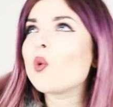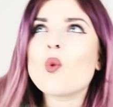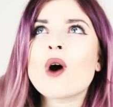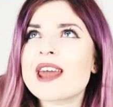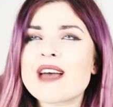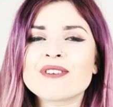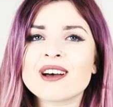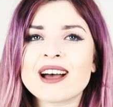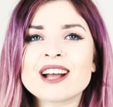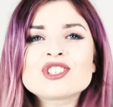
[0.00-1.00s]

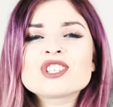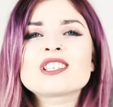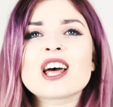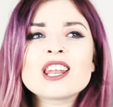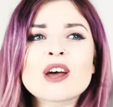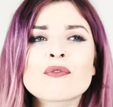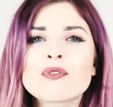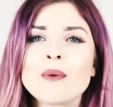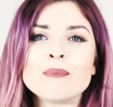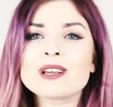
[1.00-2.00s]
whatever. I just love
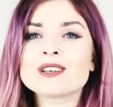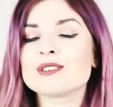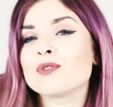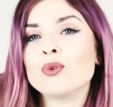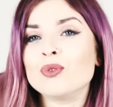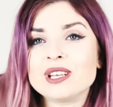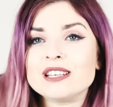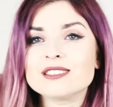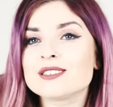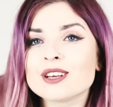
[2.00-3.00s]
them because of all
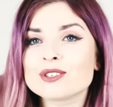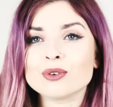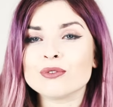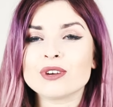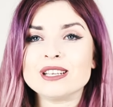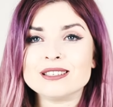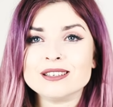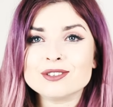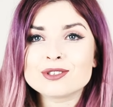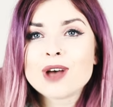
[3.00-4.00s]
these sort of
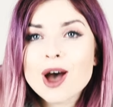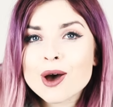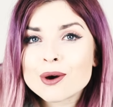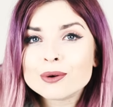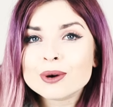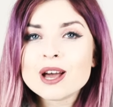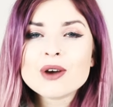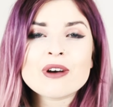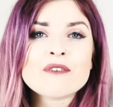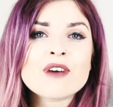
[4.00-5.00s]
reasons. So,
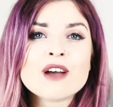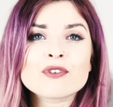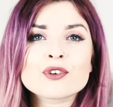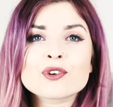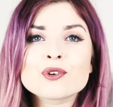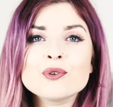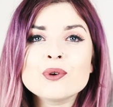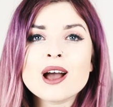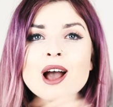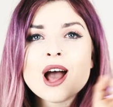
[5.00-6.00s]
without further
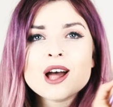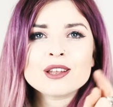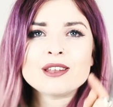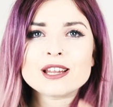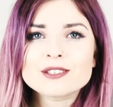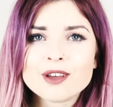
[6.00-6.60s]
ado, let's